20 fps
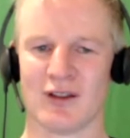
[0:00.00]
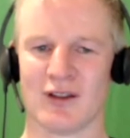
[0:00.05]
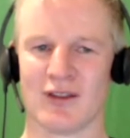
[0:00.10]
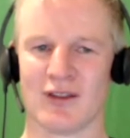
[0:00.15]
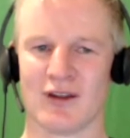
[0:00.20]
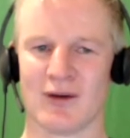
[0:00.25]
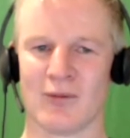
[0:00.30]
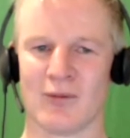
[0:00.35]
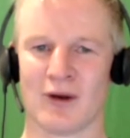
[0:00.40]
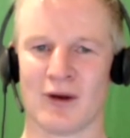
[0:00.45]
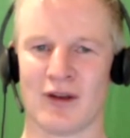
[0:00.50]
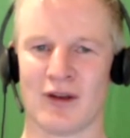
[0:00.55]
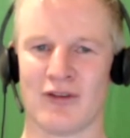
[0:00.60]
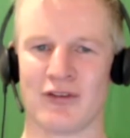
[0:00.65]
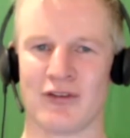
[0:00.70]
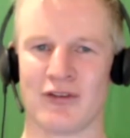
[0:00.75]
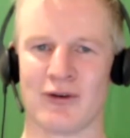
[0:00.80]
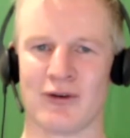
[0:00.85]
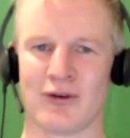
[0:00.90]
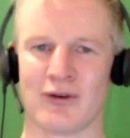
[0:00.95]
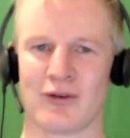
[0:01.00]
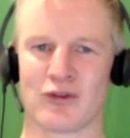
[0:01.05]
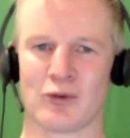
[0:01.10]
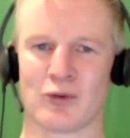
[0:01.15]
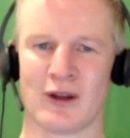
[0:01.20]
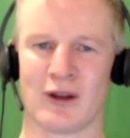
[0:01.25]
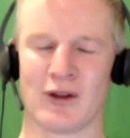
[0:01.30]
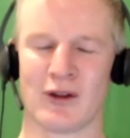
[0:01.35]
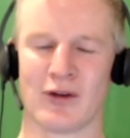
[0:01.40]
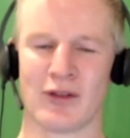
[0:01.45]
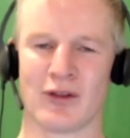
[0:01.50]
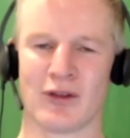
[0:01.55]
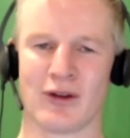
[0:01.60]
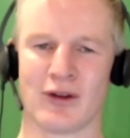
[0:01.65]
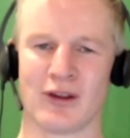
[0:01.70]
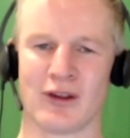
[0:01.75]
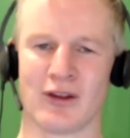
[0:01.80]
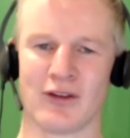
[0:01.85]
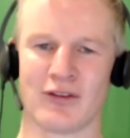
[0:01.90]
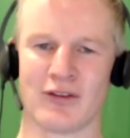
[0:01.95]
that once you're 20 or
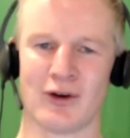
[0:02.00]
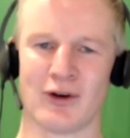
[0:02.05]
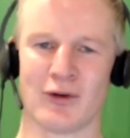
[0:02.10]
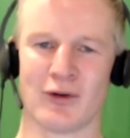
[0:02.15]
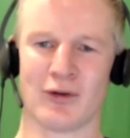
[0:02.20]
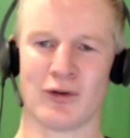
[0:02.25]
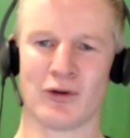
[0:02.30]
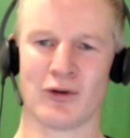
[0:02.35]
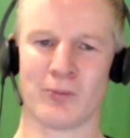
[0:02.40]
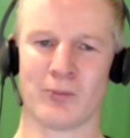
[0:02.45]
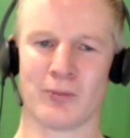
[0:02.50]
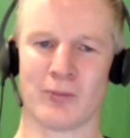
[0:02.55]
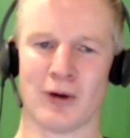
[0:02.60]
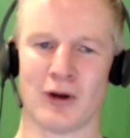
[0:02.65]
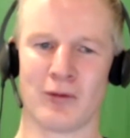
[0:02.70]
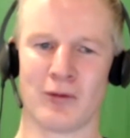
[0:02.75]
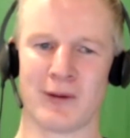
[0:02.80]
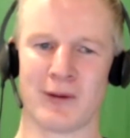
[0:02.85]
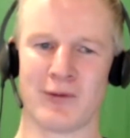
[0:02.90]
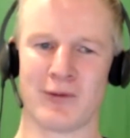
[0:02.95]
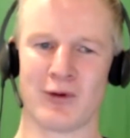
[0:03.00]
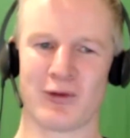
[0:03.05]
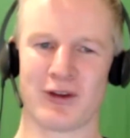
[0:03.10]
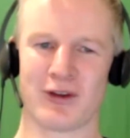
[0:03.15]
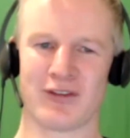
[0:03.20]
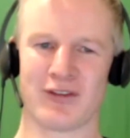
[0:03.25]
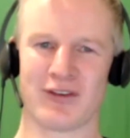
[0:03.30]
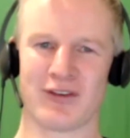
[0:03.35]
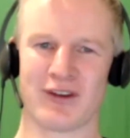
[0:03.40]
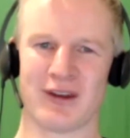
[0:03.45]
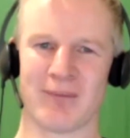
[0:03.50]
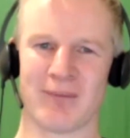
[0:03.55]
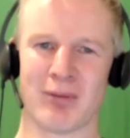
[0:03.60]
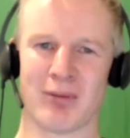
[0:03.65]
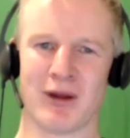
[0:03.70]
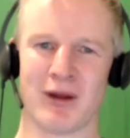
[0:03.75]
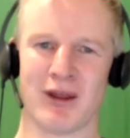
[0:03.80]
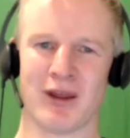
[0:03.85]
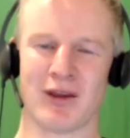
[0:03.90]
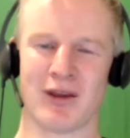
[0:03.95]
30 years old, your bone mineral density
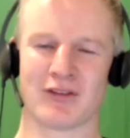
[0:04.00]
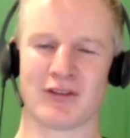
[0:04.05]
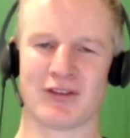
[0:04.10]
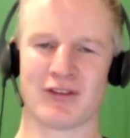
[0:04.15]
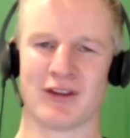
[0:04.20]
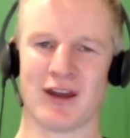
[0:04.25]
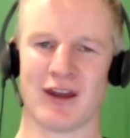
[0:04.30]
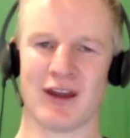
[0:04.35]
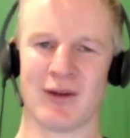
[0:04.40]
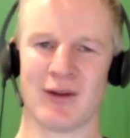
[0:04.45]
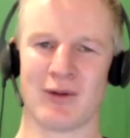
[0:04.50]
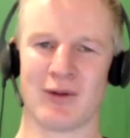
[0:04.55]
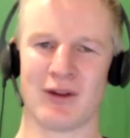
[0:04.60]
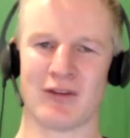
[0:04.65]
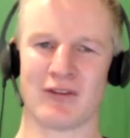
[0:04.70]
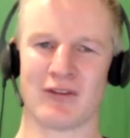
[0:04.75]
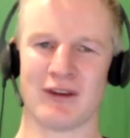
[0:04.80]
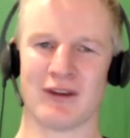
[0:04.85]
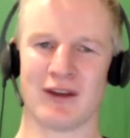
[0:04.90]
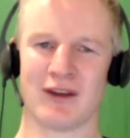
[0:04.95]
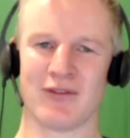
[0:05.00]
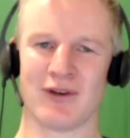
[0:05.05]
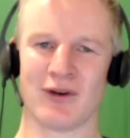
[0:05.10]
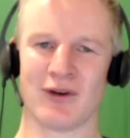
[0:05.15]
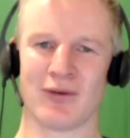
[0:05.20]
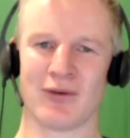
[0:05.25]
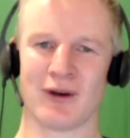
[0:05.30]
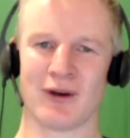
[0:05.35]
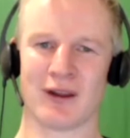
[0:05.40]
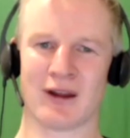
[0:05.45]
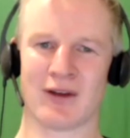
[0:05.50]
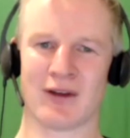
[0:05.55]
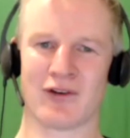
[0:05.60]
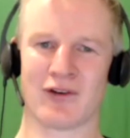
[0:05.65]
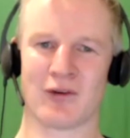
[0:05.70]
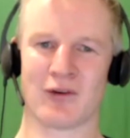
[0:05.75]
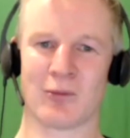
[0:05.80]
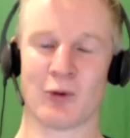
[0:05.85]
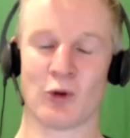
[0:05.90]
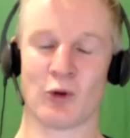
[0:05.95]
peaks and it is never
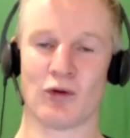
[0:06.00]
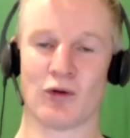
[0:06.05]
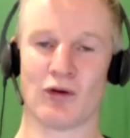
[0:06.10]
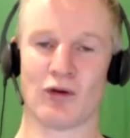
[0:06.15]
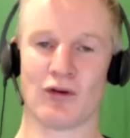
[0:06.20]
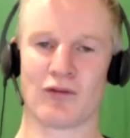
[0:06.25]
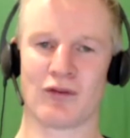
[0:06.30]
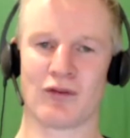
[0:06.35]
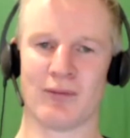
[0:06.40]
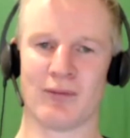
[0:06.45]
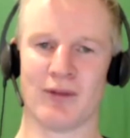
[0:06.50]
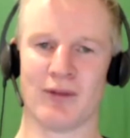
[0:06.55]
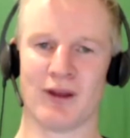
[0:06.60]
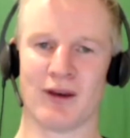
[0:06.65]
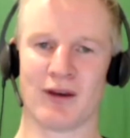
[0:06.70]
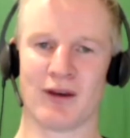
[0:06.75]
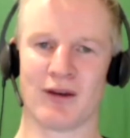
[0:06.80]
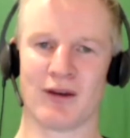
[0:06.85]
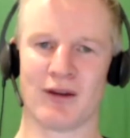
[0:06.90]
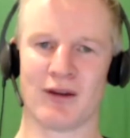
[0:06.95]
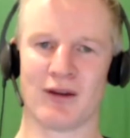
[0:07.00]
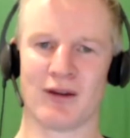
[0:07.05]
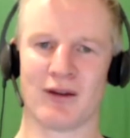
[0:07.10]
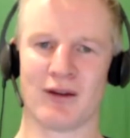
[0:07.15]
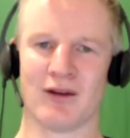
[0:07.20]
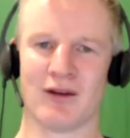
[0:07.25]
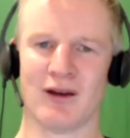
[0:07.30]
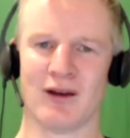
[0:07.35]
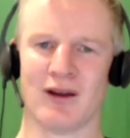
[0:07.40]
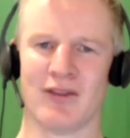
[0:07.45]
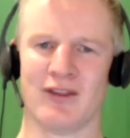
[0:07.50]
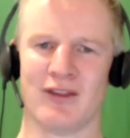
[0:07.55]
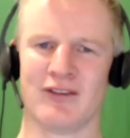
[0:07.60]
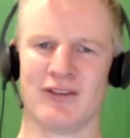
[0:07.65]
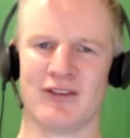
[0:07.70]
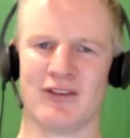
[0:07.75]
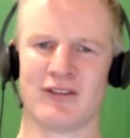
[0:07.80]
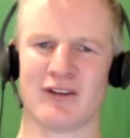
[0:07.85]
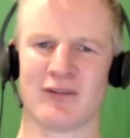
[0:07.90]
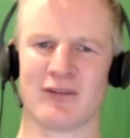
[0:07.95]
recoverable from then. And
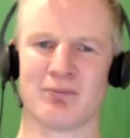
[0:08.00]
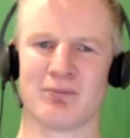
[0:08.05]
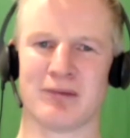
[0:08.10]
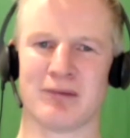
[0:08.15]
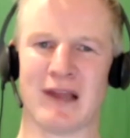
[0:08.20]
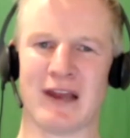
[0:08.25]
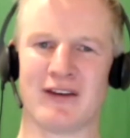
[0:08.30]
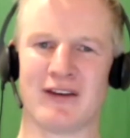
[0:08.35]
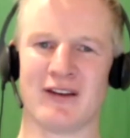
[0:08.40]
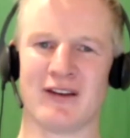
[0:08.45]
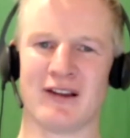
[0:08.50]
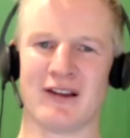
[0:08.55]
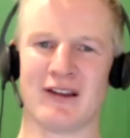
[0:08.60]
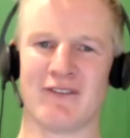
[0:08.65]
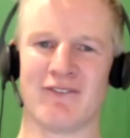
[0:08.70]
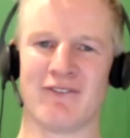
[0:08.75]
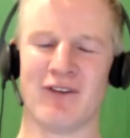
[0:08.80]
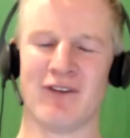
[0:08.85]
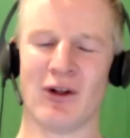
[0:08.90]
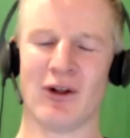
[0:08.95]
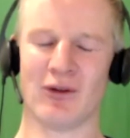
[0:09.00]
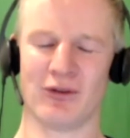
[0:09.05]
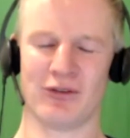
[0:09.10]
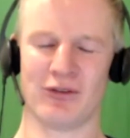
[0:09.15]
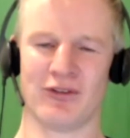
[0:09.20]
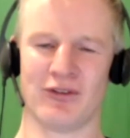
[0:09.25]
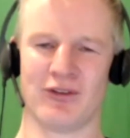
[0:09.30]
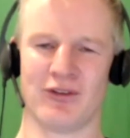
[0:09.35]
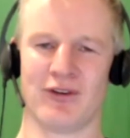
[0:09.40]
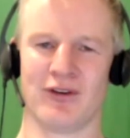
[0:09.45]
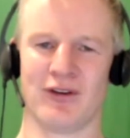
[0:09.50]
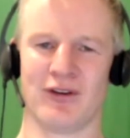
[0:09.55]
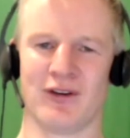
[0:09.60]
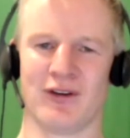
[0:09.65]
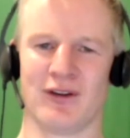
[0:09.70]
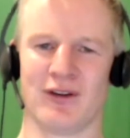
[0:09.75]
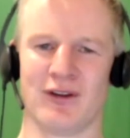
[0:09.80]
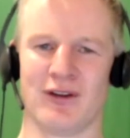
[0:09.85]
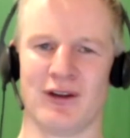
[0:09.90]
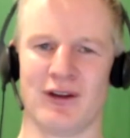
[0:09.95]
this is just blatantly false.
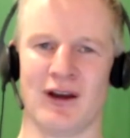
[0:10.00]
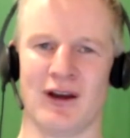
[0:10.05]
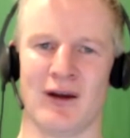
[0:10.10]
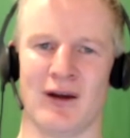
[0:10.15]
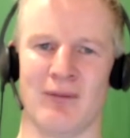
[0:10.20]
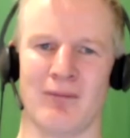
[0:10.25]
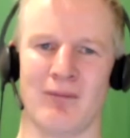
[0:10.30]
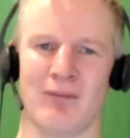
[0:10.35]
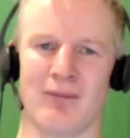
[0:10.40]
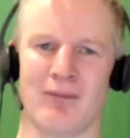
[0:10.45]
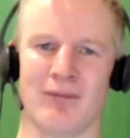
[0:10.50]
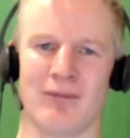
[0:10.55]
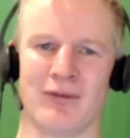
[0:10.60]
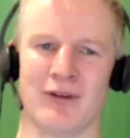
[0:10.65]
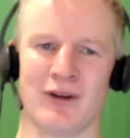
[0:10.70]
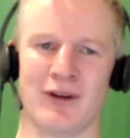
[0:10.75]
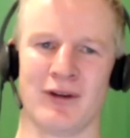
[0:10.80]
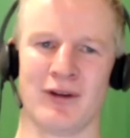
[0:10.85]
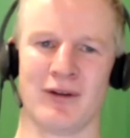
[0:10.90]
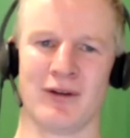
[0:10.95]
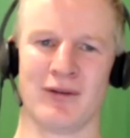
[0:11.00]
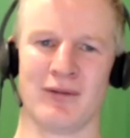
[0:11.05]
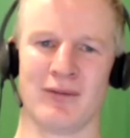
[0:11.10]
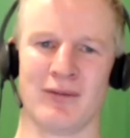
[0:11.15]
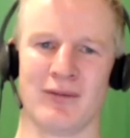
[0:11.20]
Um, so,